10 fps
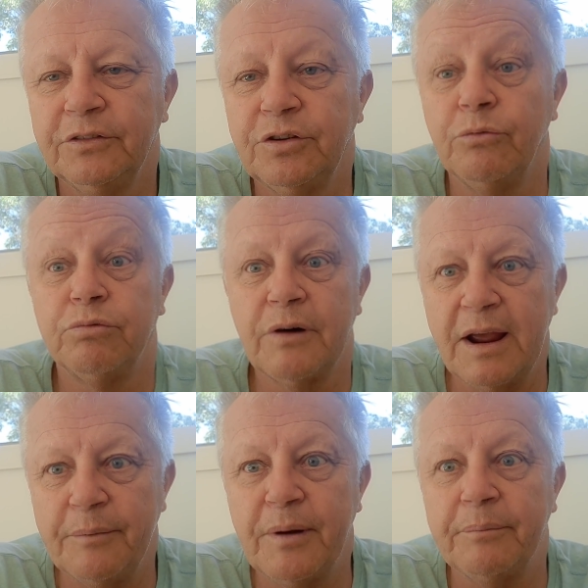to
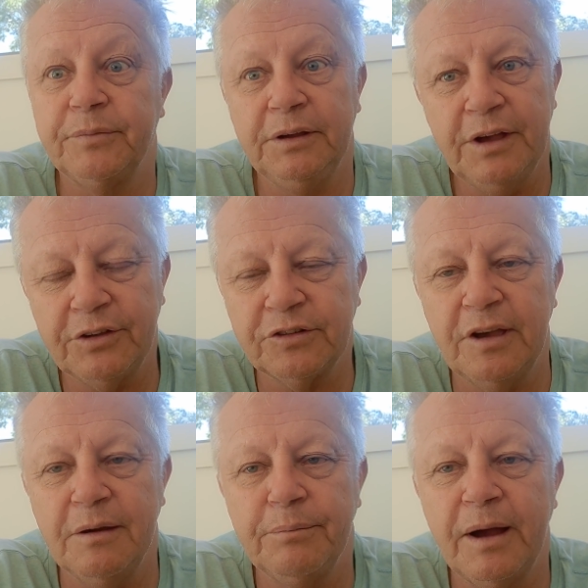ramp up the Yes
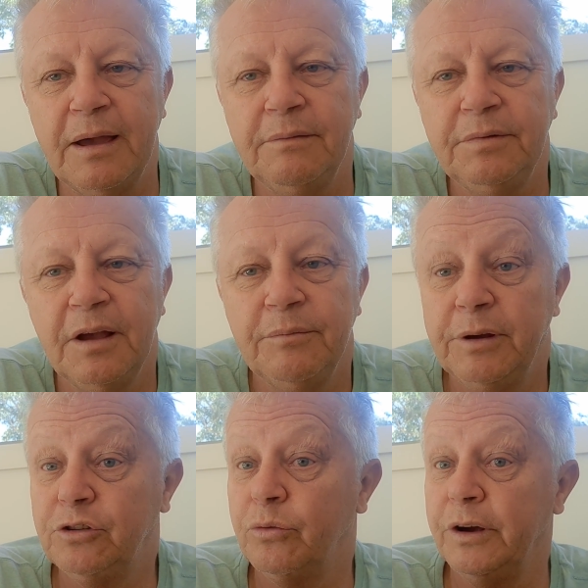campaign
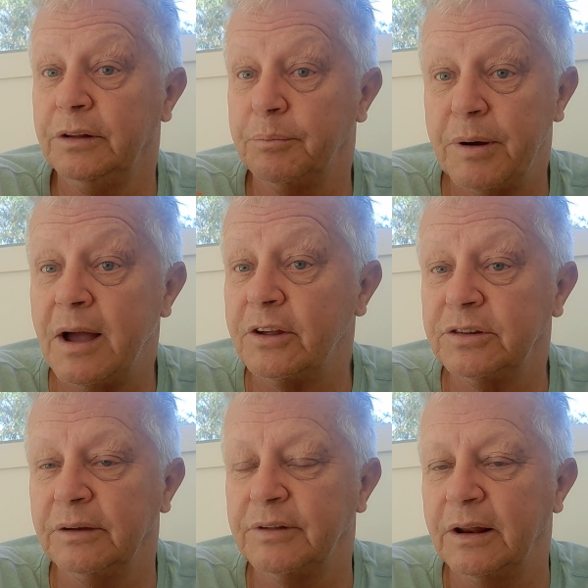between the
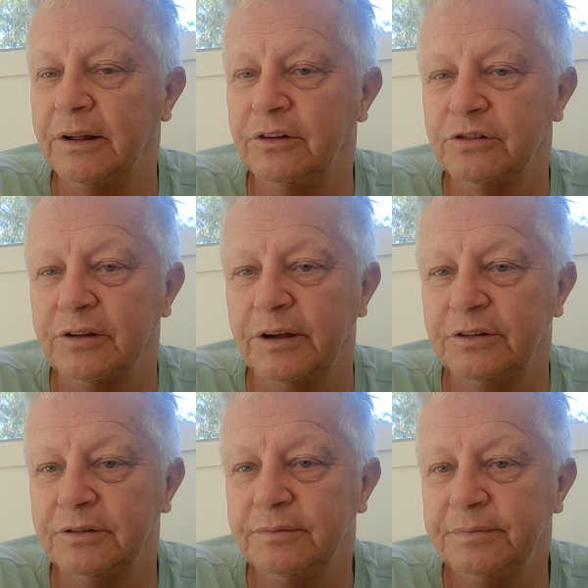passing of that
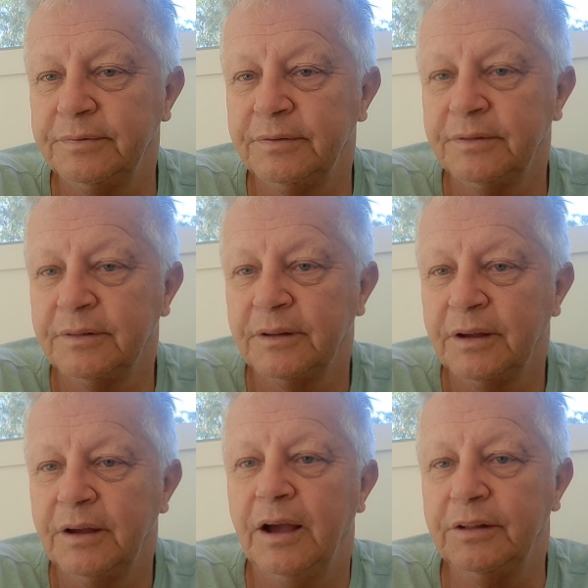legislation
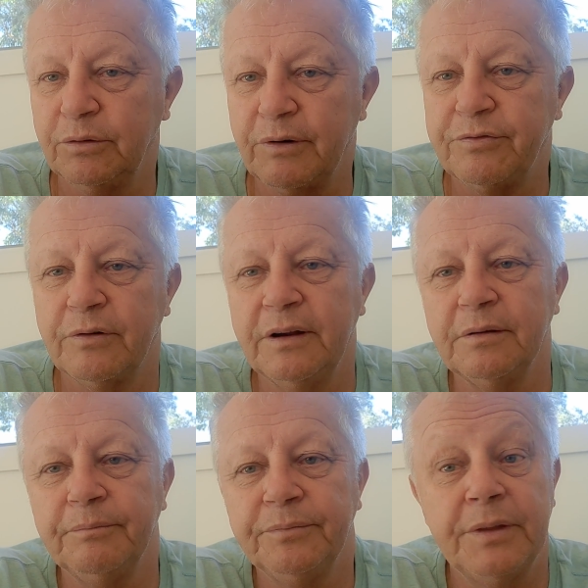and the
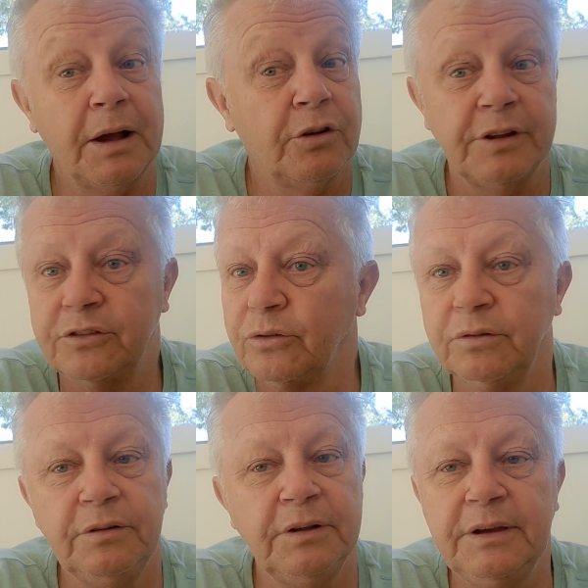referendum, because that's
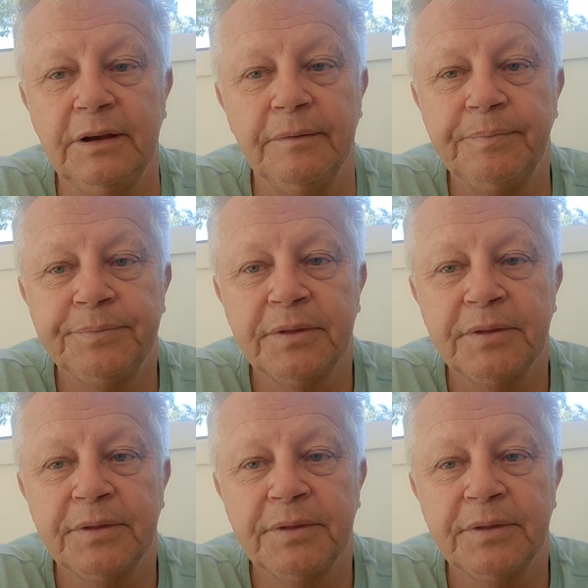all you'll hear.